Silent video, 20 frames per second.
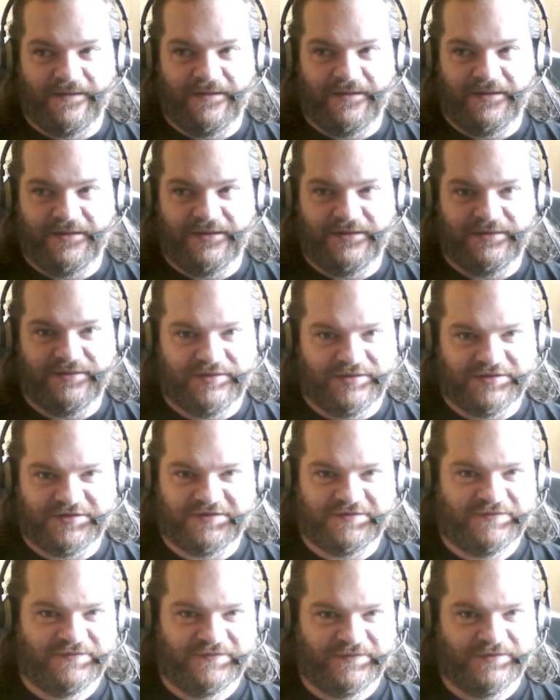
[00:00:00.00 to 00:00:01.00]
It
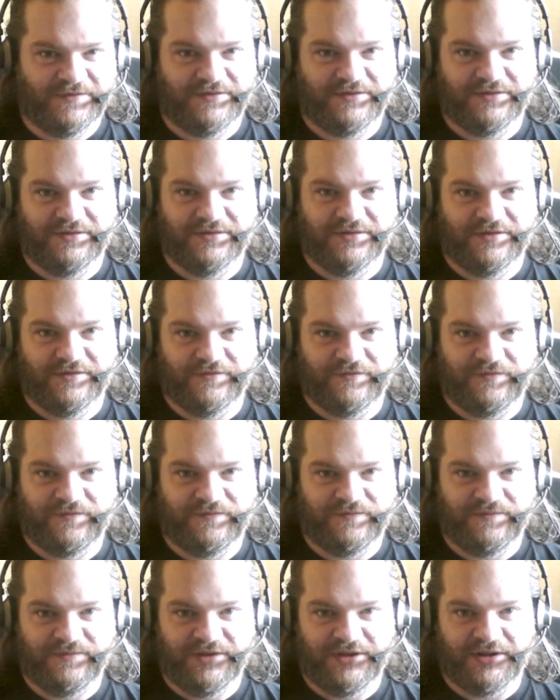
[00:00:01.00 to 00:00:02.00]
is full
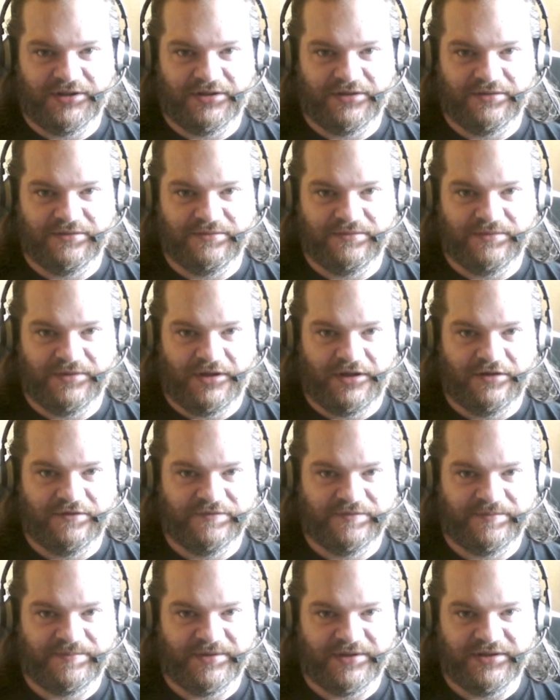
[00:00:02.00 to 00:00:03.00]
of,
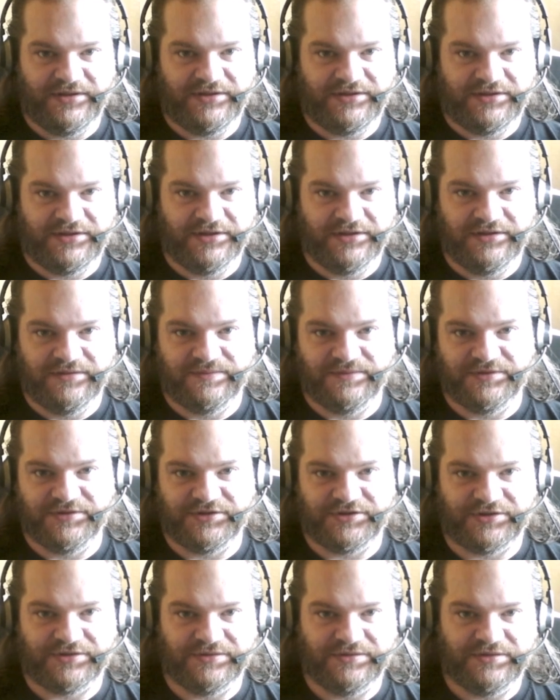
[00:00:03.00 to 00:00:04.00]
overpaid
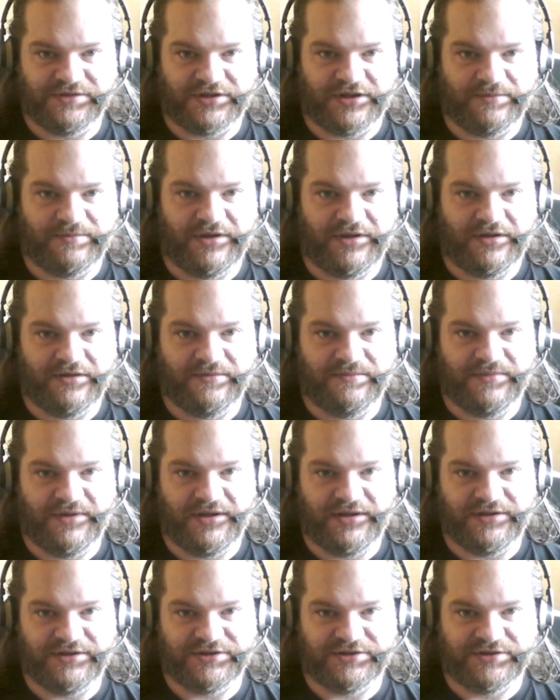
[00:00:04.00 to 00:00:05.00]
divas who somehow
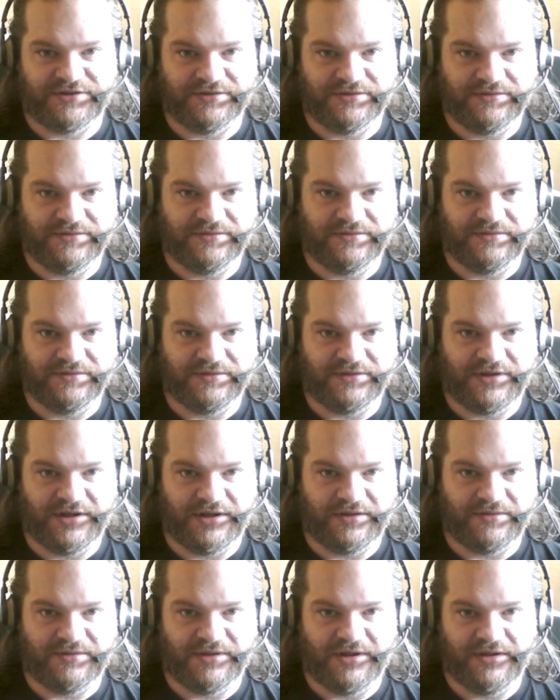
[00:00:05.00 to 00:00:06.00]
managed to
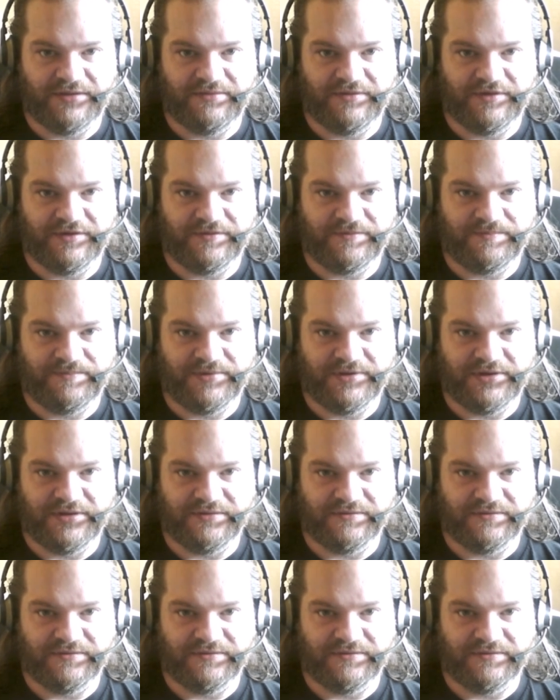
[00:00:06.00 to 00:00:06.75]
get away with being